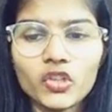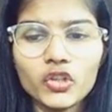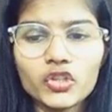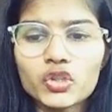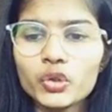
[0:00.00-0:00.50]

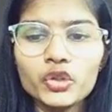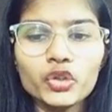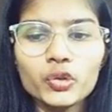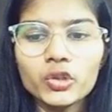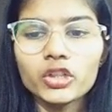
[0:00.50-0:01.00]
So
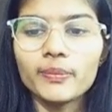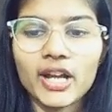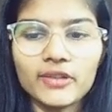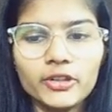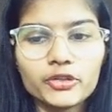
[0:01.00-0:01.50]
you
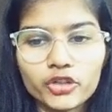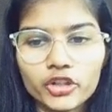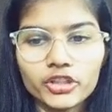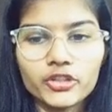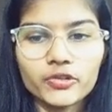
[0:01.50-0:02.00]
manually do
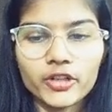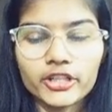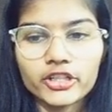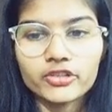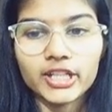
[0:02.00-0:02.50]
not need to write out